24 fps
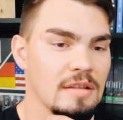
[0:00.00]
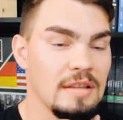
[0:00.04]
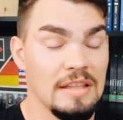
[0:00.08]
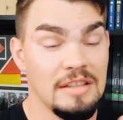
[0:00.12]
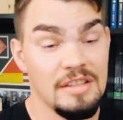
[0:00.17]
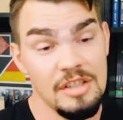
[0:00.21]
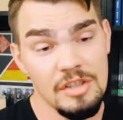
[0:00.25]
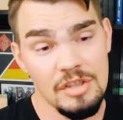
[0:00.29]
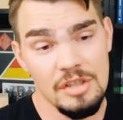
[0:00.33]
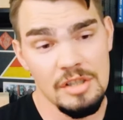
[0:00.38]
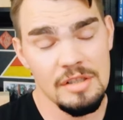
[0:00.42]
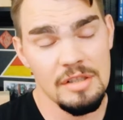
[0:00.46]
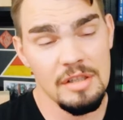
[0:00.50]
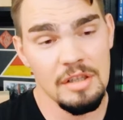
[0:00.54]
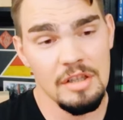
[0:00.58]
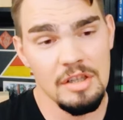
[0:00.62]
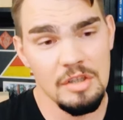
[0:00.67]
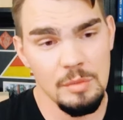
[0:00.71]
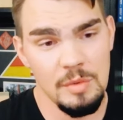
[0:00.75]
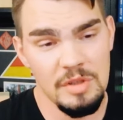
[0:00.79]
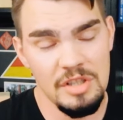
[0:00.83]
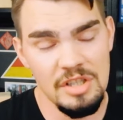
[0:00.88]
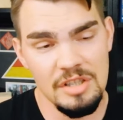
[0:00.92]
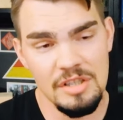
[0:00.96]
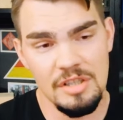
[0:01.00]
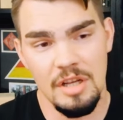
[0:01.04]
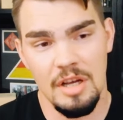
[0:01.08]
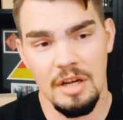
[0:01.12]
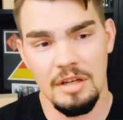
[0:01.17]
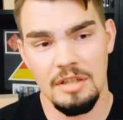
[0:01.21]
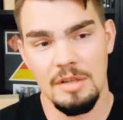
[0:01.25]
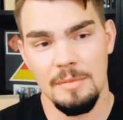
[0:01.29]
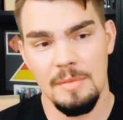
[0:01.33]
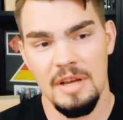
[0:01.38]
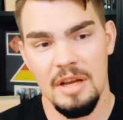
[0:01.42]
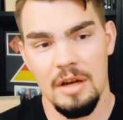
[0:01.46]
That's interesting because we just
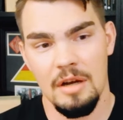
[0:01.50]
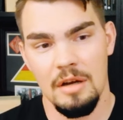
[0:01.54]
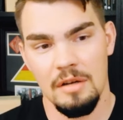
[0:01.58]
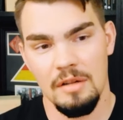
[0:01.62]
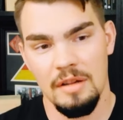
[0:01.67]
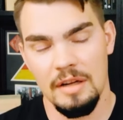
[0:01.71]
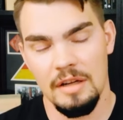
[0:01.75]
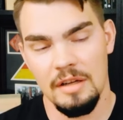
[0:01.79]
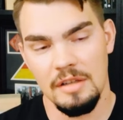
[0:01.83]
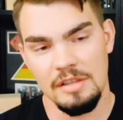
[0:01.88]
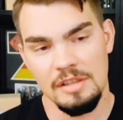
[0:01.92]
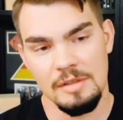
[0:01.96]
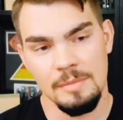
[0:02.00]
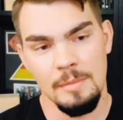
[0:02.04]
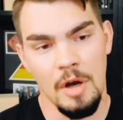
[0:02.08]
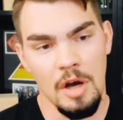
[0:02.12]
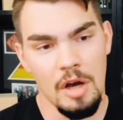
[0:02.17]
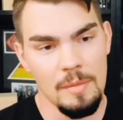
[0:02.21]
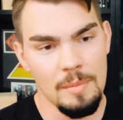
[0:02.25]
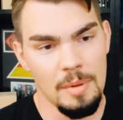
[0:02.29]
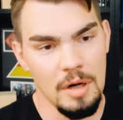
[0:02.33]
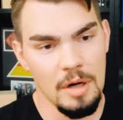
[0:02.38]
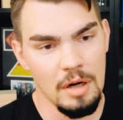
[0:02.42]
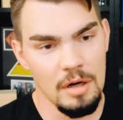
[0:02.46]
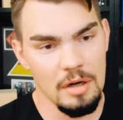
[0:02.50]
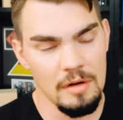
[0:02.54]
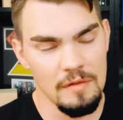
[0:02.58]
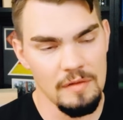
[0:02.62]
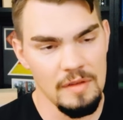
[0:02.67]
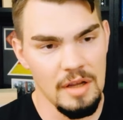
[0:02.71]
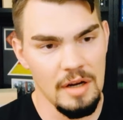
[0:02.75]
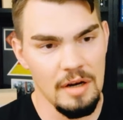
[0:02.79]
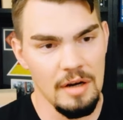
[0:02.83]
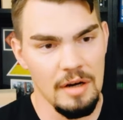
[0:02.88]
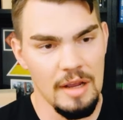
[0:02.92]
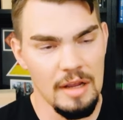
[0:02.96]
talked about like a small part of
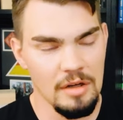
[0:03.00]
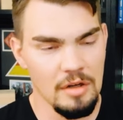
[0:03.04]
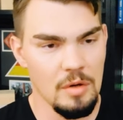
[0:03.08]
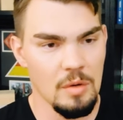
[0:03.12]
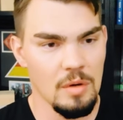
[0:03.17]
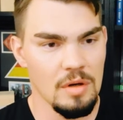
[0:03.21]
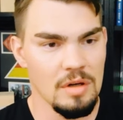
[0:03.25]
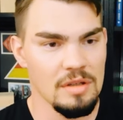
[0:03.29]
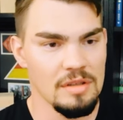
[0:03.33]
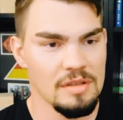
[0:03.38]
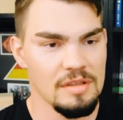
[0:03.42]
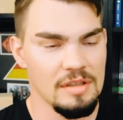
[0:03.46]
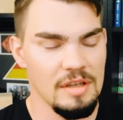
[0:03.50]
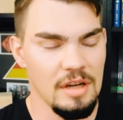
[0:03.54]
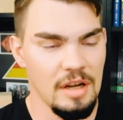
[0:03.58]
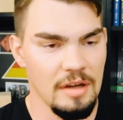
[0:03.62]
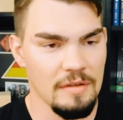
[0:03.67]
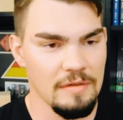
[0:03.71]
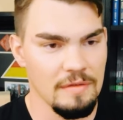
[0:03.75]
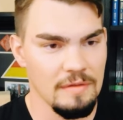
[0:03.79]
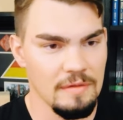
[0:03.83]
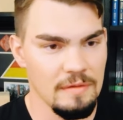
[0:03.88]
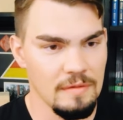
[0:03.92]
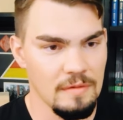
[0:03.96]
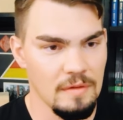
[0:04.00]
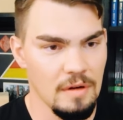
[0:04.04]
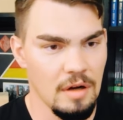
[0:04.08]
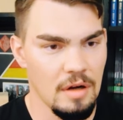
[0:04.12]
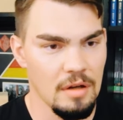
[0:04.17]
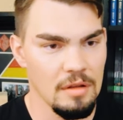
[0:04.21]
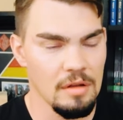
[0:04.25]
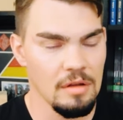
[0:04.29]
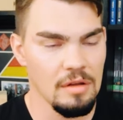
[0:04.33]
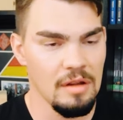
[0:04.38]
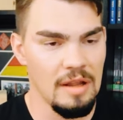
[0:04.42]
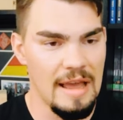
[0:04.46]
their headquarters stuff
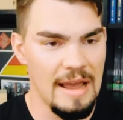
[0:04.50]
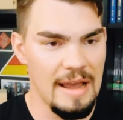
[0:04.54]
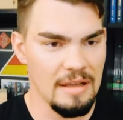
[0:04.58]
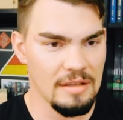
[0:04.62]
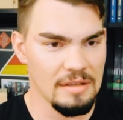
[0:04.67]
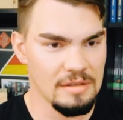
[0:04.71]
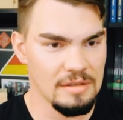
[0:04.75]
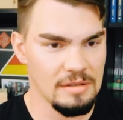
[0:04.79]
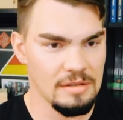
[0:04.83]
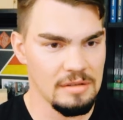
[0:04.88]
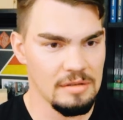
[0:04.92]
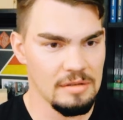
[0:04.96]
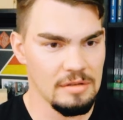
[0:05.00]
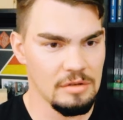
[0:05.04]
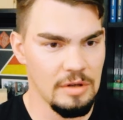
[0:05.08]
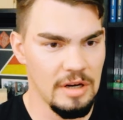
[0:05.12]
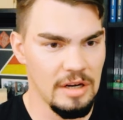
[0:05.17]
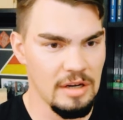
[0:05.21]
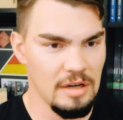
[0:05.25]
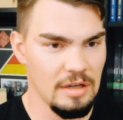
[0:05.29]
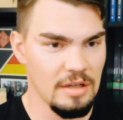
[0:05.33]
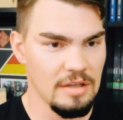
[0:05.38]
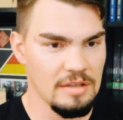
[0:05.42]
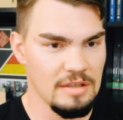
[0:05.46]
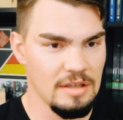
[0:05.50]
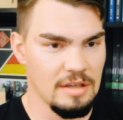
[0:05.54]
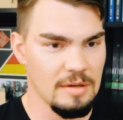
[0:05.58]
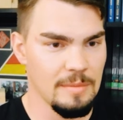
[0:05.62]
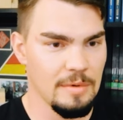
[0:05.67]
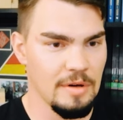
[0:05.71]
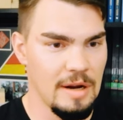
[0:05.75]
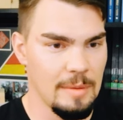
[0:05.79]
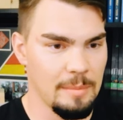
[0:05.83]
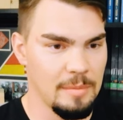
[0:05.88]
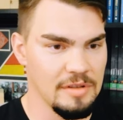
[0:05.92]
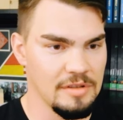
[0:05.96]
on the last Trending in
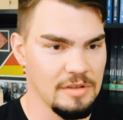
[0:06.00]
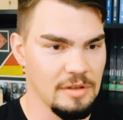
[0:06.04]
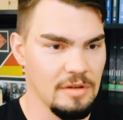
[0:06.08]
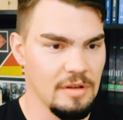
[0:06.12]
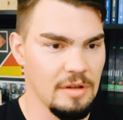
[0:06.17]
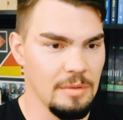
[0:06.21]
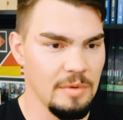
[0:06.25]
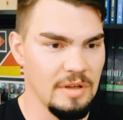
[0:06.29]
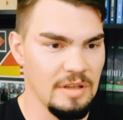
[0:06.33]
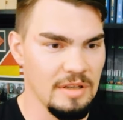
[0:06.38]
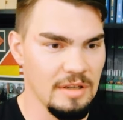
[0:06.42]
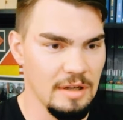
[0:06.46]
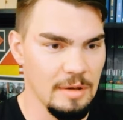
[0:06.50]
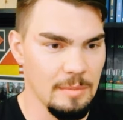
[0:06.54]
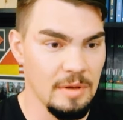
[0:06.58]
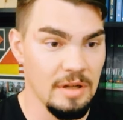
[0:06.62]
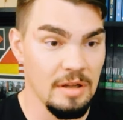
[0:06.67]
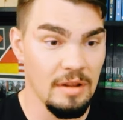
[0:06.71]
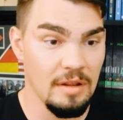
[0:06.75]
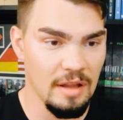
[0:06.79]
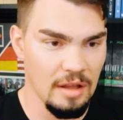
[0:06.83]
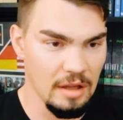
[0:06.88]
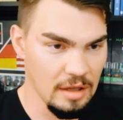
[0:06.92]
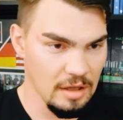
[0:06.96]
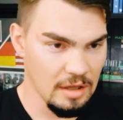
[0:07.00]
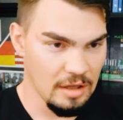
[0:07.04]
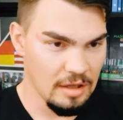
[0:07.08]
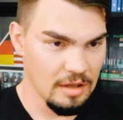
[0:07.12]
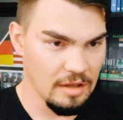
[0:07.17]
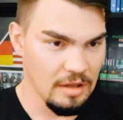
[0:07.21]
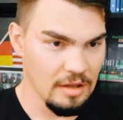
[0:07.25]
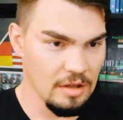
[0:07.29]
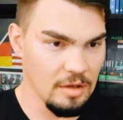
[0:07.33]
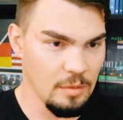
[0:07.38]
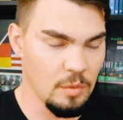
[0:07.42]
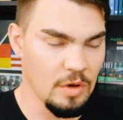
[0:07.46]
Timber episode that we did. But
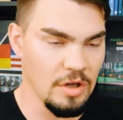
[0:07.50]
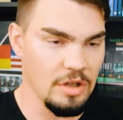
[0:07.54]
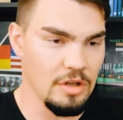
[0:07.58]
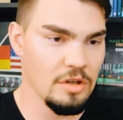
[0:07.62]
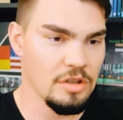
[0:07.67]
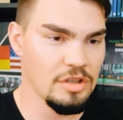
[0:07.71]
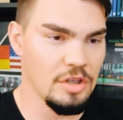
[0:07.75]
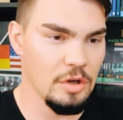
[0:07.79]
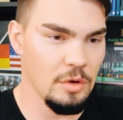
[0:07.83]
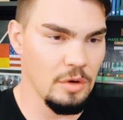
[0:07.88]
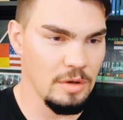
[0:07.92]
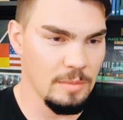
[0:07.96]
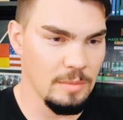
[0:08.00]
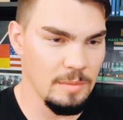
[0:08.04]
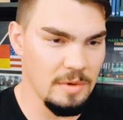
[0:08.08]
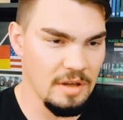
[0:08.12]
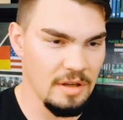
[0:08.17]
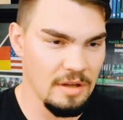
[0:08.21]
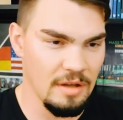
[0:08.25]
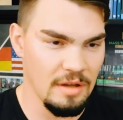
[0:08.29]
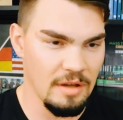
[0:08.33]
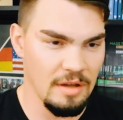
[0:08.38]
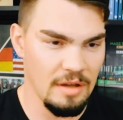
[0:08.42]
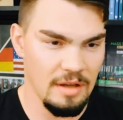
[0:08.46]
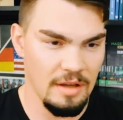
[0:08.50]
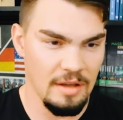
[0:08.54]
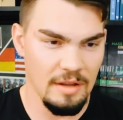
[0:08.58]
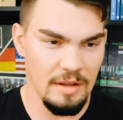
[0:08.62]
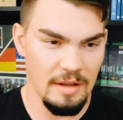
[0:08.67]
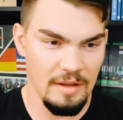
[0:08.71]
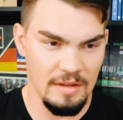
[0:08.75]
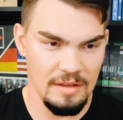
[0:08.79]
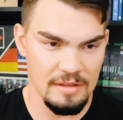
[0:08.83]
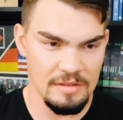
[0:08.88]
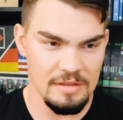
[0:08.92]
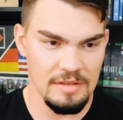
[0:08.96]
what you're showing me,
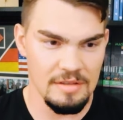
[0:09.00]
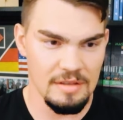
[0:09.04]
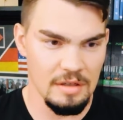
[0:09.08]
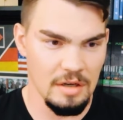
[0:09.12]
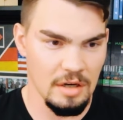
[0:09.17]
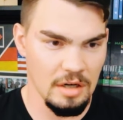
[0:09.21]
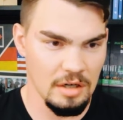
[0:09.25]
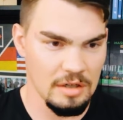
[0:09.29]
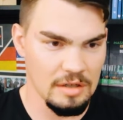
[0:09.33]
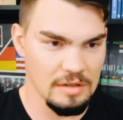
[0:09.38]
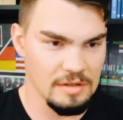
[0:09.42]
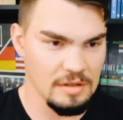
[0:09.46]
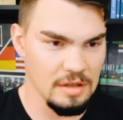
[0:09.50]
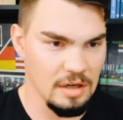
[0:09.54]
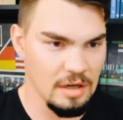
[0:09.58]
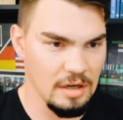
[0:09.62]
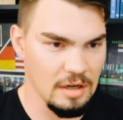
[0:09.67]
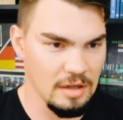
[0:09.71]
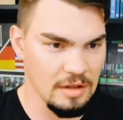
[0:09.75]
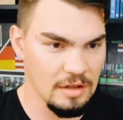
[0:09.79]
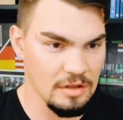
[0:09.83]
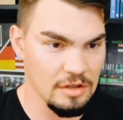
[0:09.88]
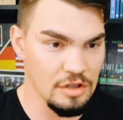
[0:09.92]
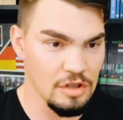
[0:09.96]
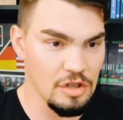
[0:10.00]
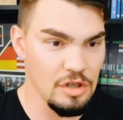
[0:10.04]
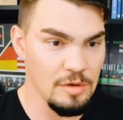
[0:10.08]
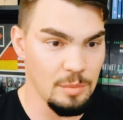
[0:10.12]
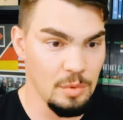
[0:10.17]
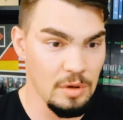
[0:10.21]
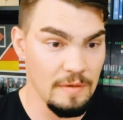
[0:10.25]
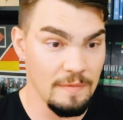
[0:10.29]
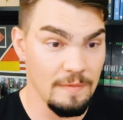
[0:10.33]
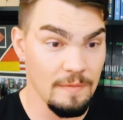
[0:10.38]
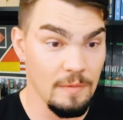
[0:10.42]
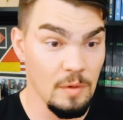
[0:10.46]
and this is in Arkansas, there's
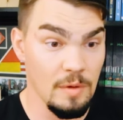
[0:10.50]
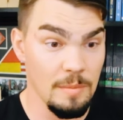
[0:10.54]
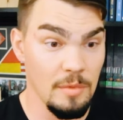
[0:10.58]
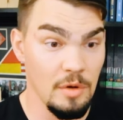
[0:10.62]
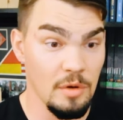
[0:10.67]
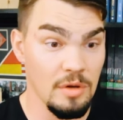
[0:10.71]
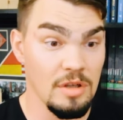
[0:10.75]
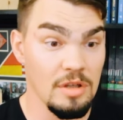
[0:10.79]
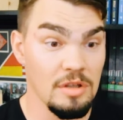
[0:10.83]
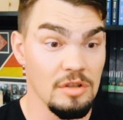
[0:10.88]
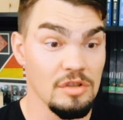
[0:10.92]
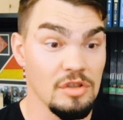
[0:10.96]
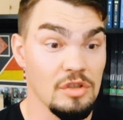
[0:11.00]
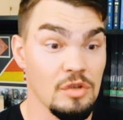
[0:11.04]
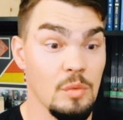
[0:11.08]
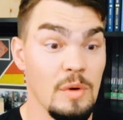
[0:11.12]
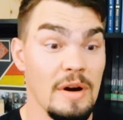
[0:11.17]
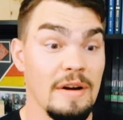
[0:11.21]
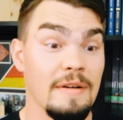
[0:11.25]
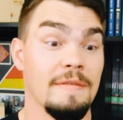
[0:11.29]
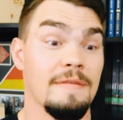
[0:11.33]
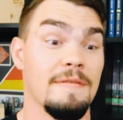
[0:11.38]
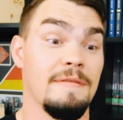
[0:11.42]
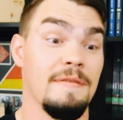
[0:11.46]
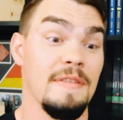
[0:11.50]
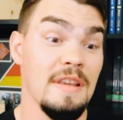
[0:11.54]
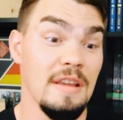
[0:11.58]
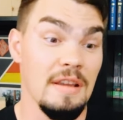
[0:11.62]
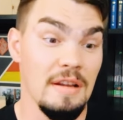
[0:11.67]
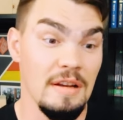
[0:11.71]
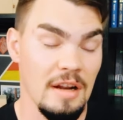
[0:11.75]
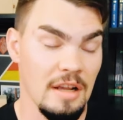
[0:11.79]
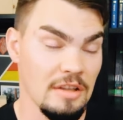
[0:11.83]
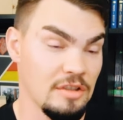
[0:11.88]
2.4 million square feet.